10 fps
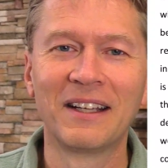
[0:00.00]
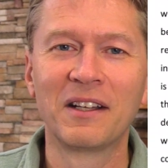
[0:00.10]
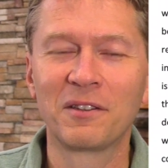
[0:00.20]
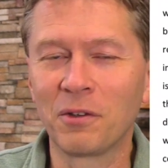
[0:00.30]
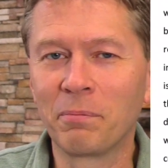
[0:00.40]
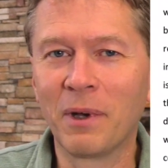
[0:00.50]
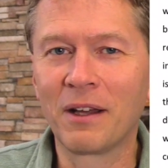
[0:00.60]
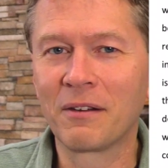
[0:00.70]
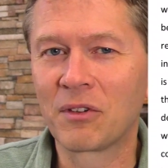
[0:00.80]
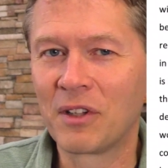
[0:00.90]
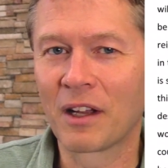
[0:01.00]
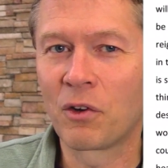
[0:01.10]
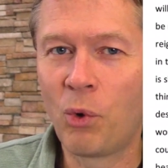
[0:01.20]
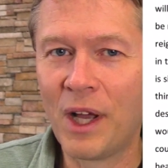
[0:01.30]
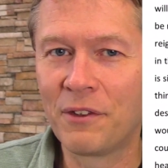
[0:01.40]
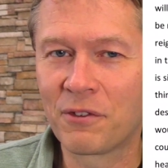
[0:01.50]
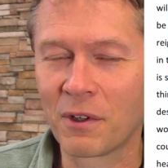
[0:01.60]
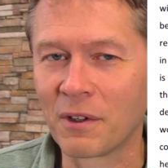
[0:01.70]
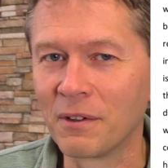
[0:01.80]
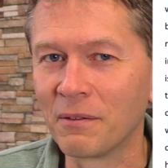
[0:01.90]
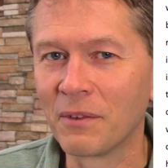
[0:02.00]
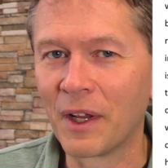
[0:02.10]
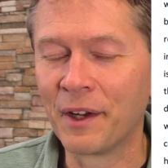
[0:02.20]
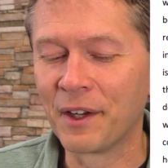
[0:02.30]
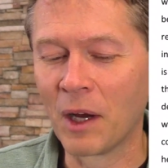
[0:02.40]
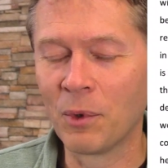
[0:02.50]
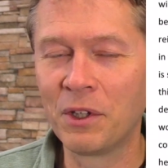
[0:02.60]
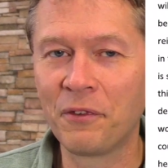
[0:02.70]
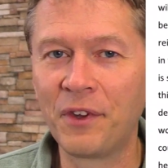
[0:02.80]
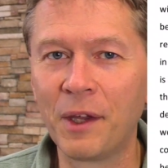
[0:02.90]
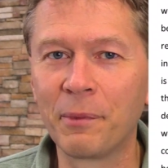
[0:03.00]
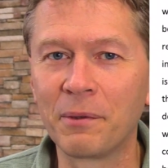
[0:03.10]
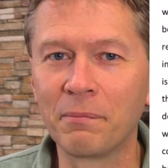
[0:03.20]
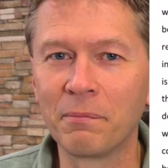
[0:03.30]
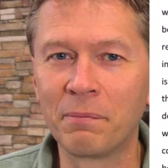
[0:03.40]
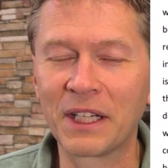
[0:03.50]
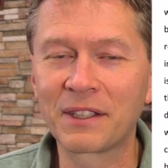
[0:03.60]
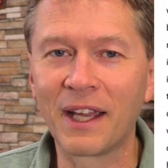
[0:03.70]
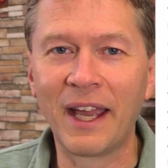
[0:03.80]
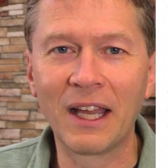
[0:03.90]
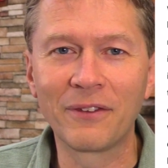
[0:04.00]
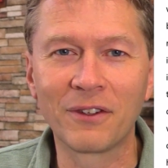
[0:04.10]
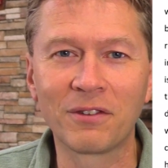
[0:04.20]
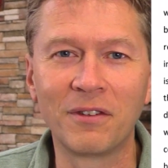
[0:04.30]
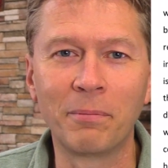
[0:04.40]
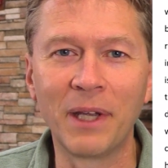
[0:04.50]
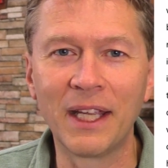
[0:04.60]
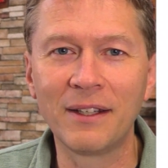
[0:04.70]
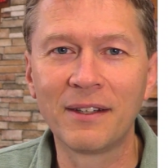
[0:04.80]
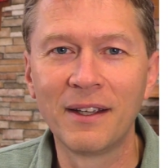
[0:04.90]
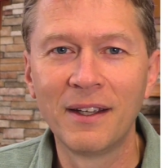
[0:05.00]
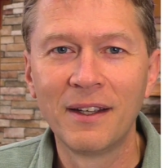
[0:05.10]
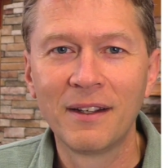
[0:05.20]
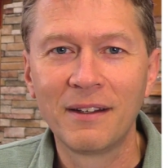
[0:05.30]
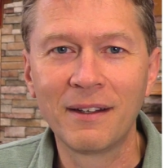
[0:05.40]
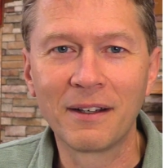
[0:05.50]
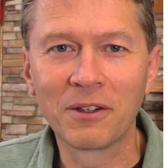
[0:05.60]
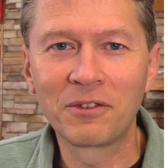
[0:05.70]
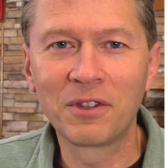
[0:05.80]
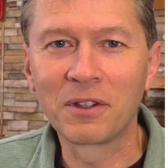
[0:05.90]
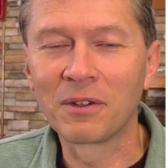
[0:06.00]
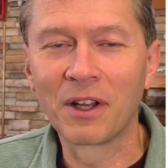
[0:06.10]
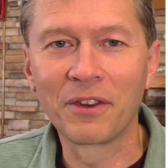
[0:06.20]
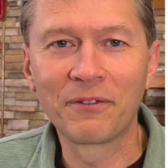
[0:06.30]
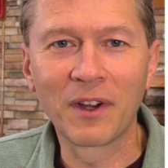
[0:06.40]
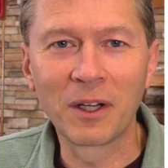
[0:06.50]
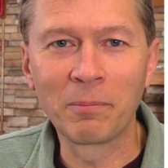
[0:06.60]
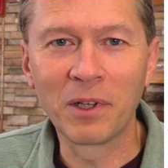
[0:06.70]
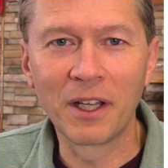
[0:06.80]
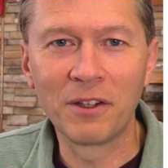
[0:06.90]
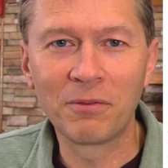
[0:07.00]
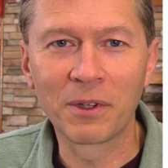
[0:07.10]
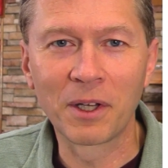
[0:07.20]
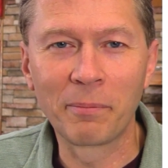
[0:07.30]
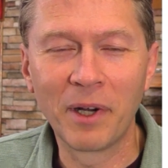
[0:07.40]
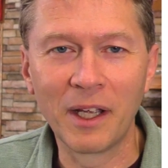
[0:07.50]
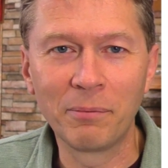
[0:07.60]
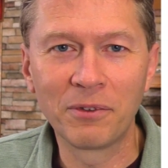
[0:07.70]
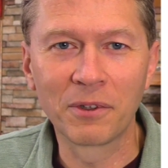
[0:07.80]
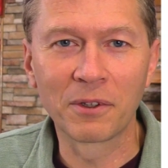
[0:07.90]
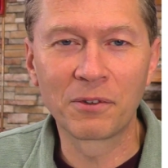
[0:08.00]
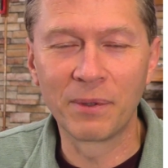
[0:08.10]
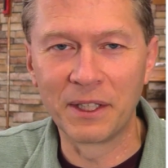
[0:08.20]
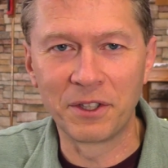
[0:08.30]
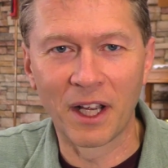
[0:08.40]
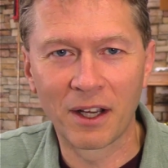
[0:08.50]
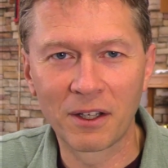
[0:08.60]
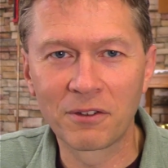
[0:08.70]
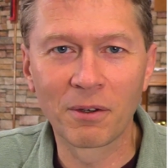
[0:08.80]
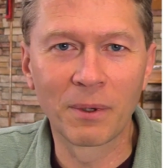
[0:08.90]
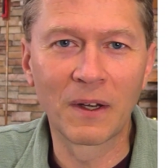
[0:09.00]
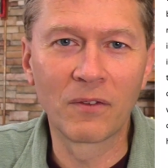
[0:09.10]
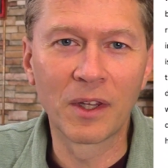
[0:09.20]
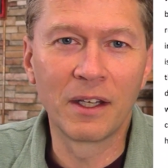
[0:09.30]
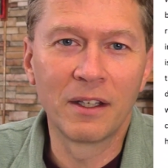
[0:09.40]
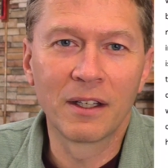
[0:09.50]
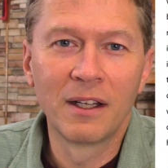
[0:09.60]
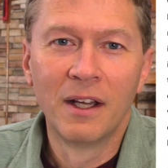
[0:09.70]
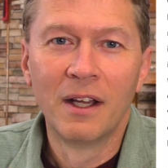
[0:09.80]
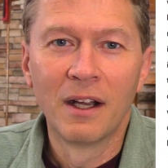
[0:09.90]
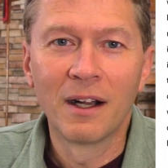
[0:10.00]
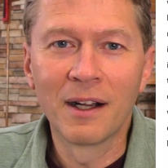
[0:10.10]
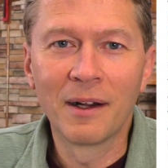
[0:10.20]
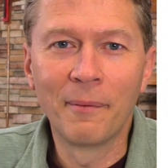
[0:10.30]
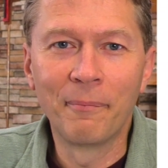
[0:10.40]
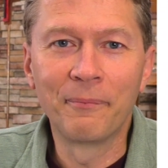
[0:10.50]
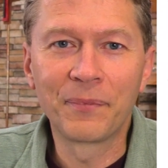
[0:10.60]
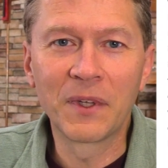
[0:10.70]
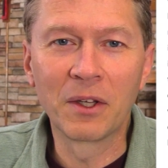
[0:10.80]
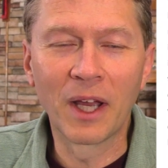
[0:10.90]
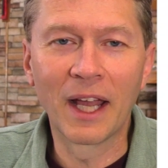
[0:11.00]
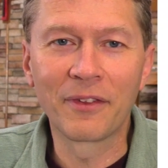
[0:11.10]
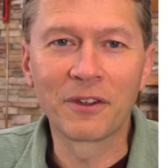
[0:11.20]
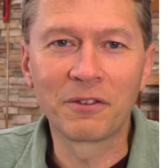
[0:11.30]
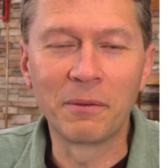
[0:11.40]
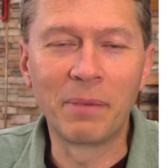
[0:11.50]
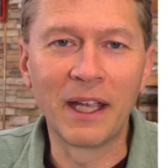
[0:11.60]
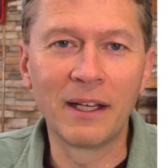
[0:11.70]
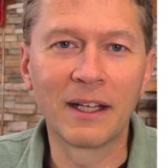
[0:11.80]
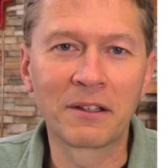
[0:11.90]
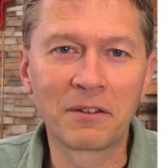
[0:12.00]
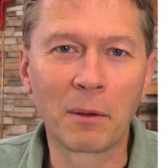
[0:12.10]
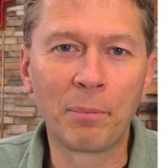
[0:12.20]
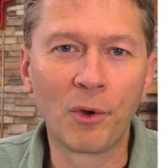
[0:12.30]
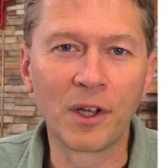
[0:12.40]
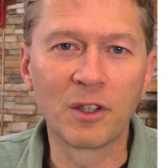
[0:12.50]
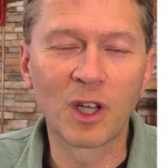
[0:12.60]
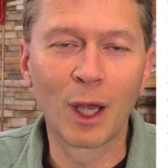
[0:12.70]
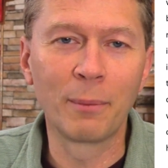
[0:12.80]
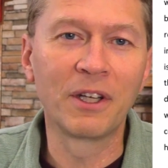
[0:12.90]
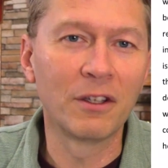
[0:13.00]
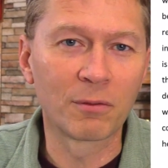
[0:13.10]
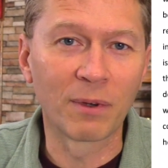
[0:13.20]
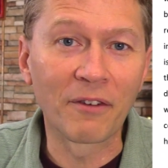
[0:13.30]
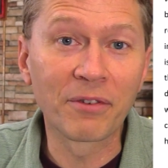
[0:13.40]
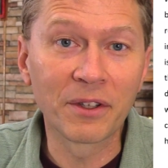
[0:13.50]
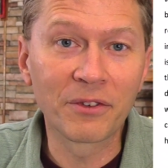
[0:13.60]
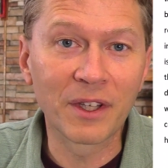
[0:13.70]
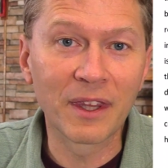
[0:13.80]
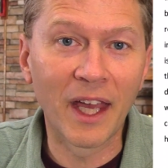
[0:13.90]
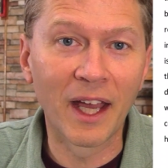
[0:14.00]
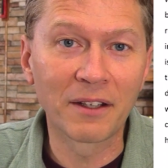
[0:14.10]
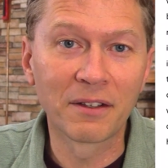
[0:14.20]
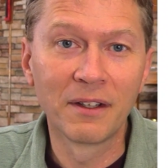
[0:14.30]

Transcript: So Bonhoeffer's not quite certain. And I wonder if him and Bethge had this debate, sitting around the fireplace with their pipes and their tweed jackets or whatever they did, had this debate at some point in time, and he's referencing that,